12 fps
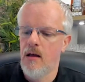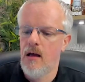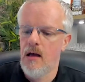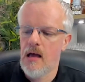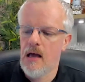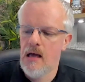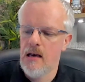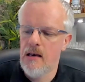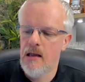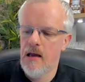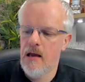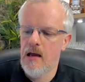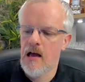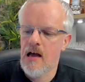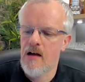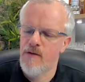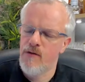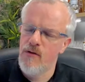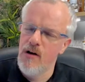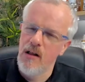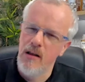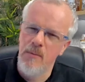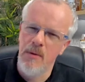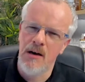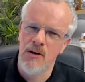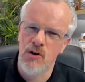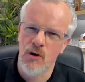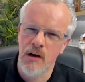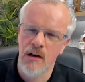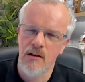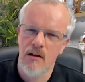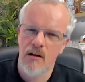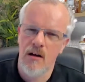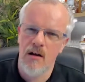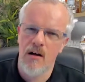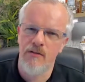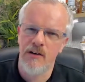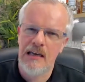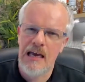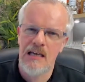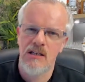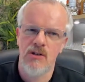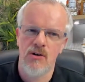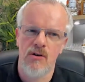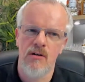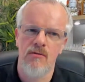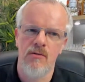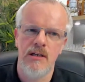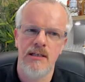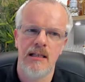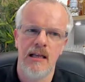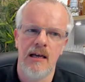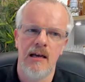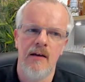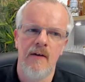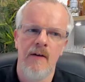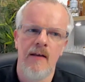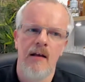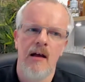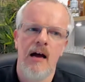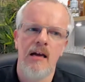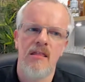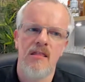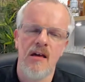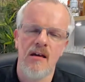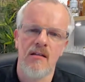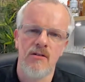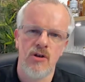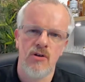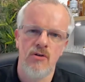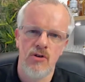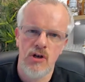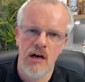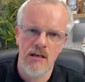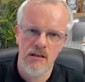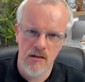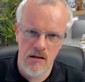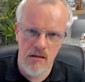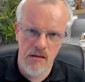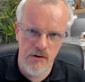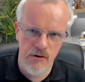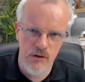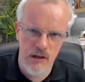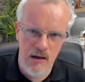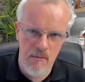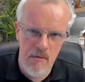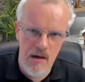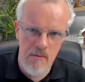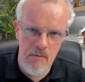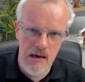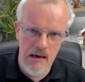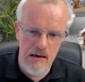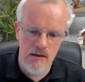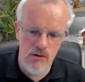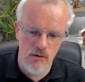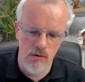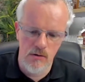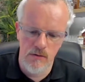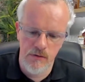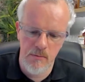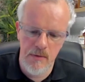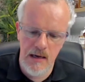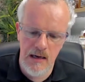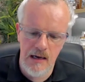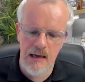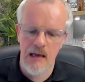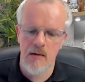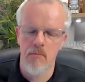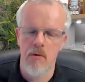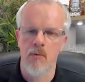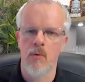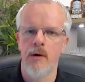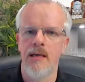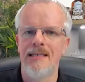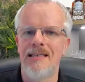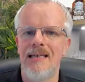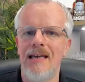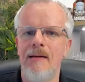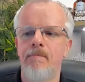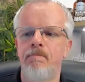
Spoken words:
And I have really been enjoying having guests on recently. I think there's a good chance that Thursday may be solo for me again, but we'll wait and see.